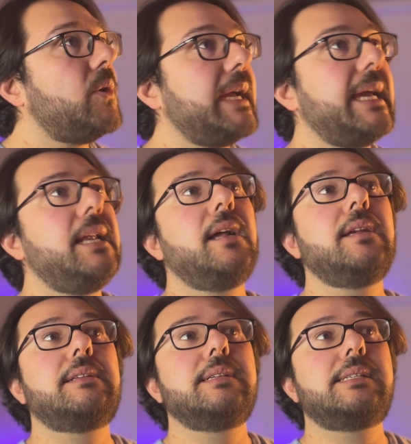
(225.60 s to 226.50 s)
again, I
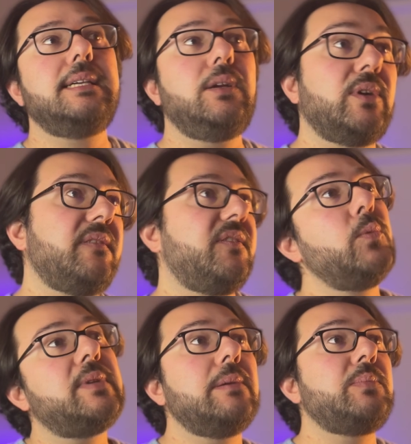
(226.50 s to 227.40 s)
looked to see what
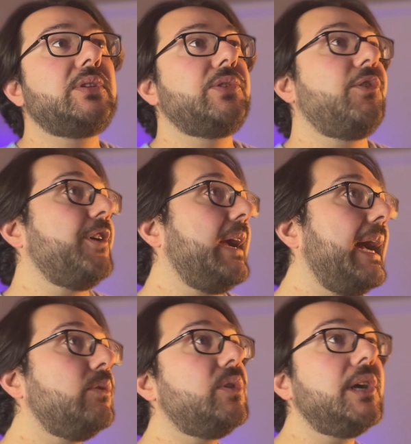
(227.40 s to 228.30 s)
foam tips are
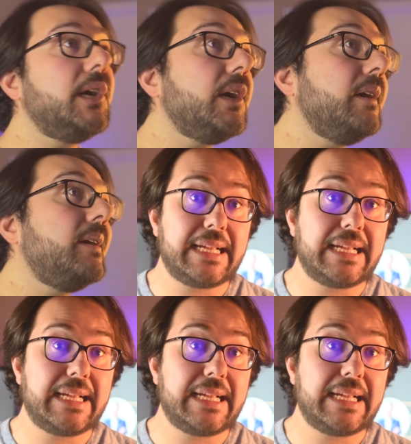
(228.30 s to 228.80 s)
out there,